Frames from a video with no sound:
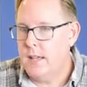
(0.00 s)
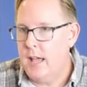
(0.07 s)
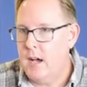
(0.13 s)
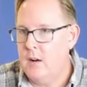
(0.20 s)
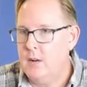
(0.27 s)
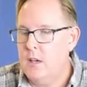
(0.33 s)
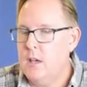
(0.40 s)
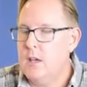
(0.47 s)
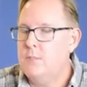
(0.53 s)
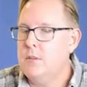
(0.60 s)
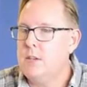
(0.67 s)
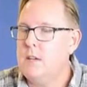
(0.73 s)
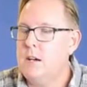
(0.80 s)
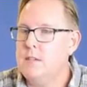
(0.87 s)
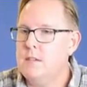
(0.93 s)
Now,
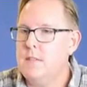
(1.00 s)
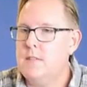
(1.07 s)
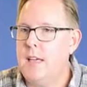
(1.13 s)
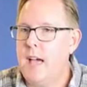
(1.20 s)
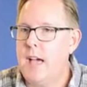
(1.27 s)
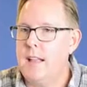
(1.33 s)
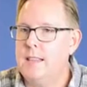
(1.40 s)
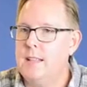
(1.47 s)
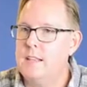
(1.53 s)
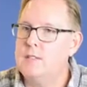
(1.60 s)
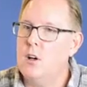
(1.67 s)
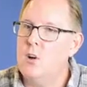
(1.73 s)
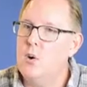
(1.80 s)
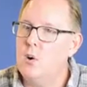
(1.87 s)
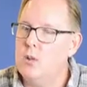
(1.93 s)
because of that, that's
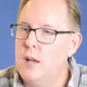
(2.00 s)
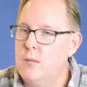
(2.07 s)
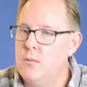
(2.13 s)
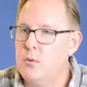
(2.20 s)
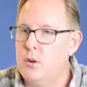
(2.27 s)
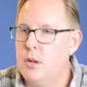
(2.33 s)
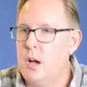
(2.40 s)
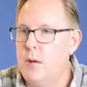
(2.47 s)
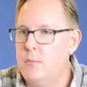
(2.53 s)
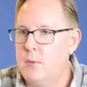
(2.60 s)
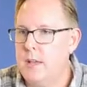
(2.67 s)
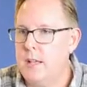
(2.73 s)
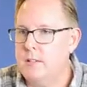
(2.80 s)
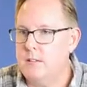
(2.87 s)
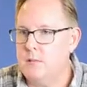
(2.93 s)
a whole lot more
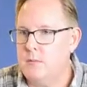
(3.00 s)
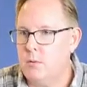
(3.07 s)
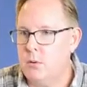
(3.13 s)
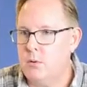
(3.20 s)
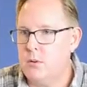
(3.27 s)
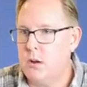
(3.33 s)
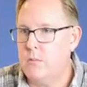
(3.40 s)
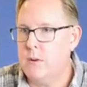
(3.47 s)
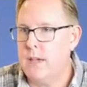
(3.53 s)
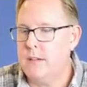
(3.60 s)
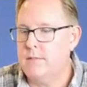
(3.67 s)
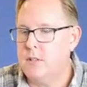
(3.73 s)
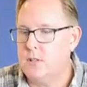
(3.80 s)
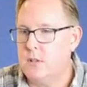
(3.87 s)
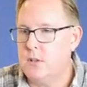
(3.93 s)
comprehensive program we
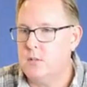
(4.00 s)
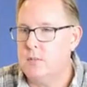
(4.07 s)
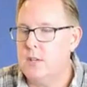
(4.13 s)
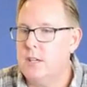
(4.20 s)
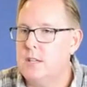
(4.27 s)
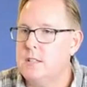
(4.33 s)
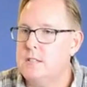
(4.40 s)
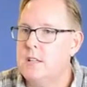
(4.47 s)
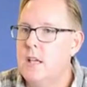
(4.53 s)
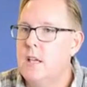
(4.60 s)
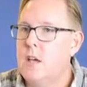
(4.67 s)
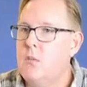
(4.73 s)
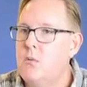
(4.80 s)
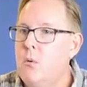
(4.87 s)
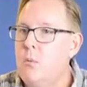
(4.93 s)
have to do, because
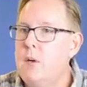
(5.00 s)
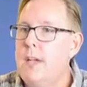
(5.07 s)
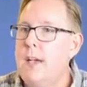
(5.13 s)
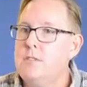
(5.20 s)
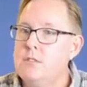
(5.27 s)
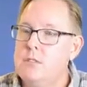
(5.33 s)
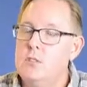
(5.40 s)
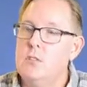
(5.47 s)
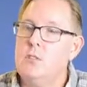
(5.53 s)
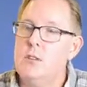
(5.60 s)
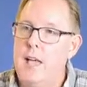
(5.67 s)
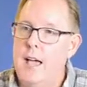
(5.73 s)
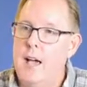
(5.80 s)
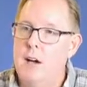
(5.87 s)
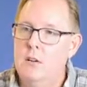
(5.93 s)
what we have to do
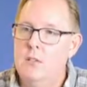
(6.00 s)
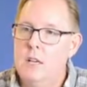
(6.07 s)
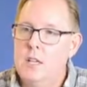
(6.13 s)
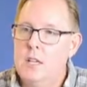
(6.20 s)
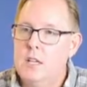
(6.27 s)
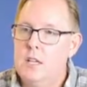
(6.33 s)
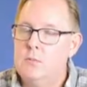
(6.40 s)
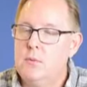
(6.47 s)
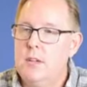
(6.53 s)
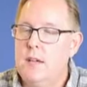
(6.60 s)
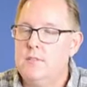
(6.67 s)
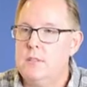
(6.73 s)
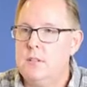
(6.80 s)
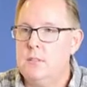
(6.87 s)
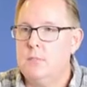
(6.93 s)
now is we
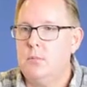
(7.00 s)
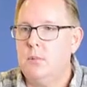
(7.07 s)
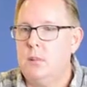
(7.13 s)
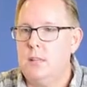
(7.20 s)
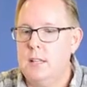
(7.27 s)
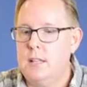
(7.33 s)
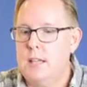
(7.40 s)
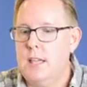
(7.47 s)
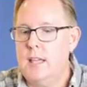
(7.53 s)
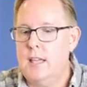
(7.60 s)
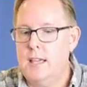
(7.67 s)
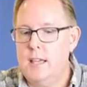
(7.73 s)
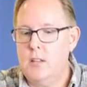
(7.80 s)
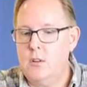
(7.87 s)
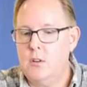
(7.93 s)
have to completely
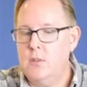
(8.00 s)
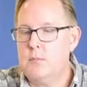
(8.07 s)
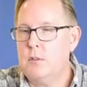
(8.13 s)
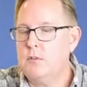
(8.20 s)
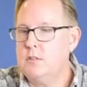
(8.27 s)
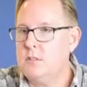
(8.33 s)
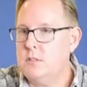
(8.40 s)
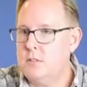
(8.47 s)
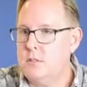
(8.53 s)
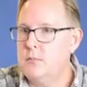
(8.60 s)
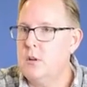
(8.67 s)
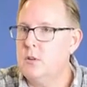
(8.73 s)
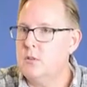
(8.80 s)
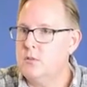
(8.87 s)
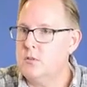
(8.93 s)
get your immune system
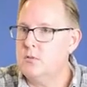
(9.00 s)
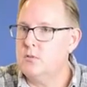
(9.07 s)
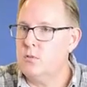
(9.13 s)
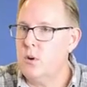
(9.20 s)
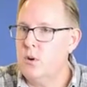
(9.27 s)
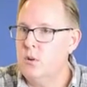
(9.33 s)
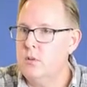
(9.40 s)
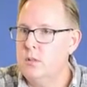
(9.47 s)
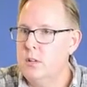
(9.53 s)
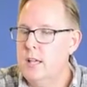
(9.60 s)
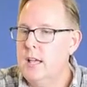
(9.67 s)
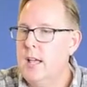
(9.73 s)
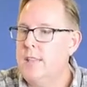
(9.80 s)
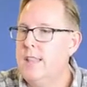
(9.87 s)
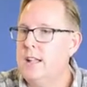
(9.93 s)
under control,
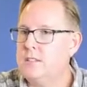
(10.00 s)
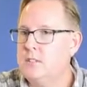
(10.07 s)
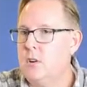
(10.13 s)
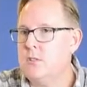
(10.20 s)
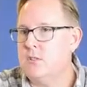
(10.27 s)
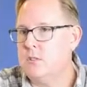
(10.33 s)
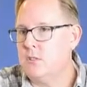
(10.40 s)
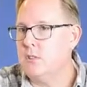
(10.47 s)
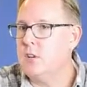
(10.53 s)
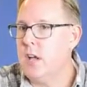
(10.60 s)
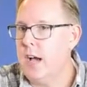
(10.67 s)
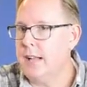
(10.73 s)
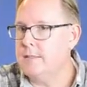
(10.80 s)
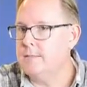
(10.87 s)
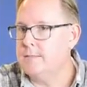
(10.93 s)
and that starts in your
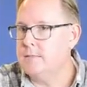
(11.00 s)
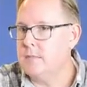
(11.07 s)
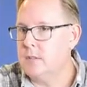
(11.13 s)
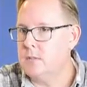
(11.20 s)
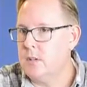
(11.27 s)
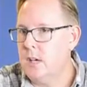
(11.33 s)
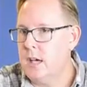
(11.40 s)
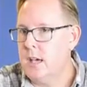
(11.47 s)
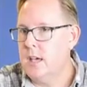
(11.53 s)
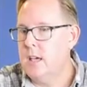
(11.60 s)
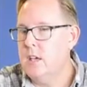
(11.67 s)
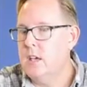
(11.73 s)
gut. Okay?